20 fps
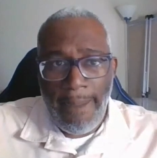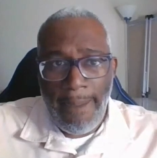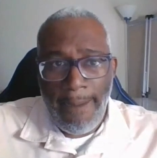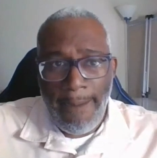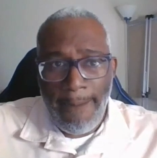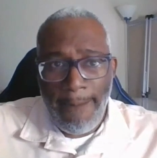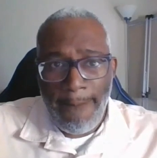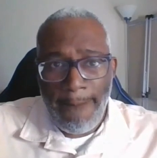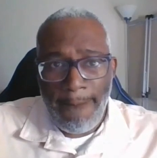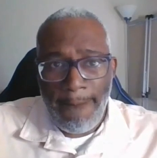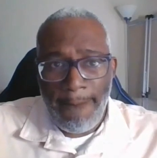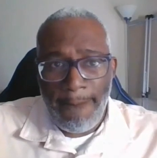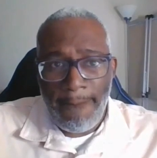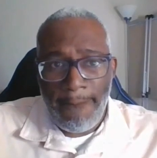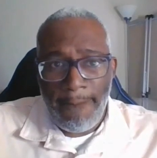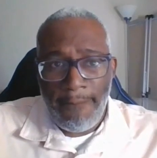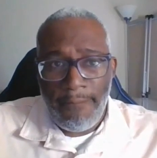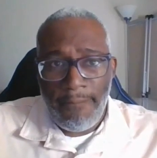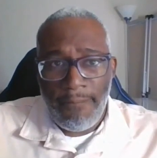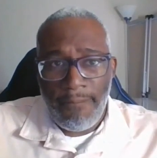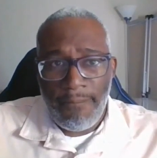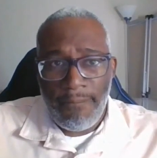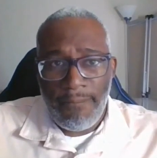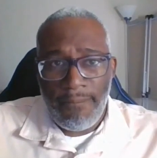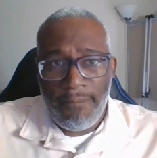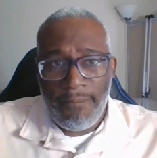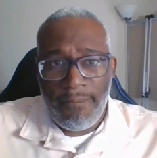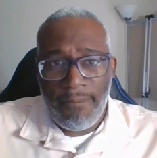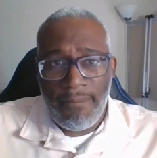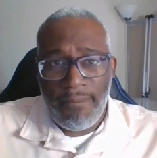
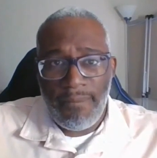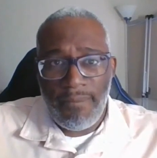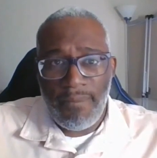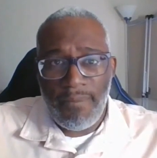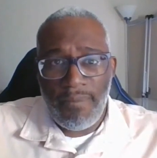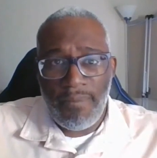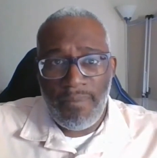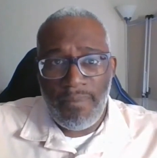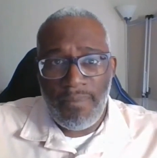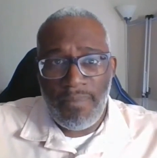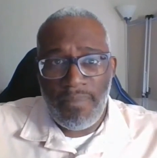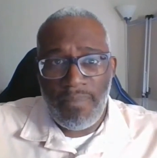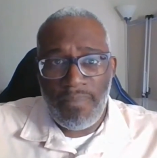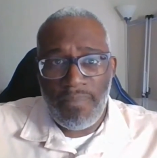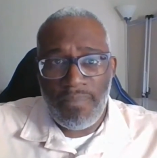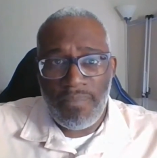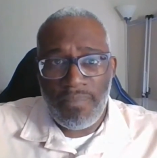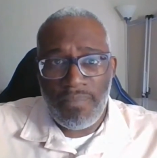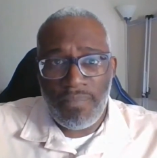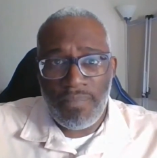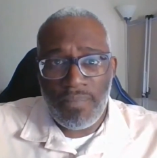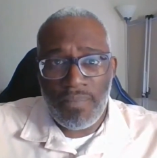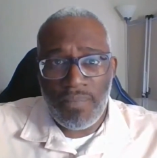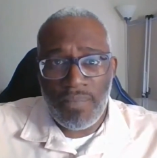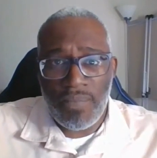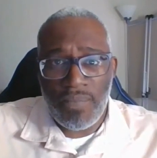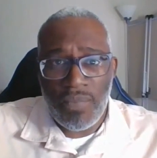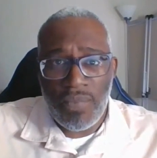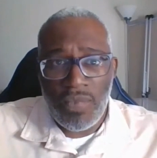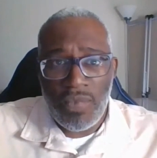
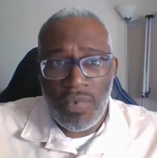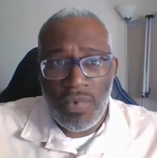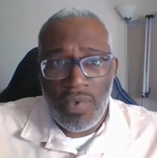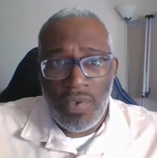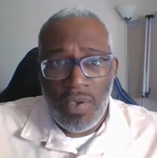Nothing is said.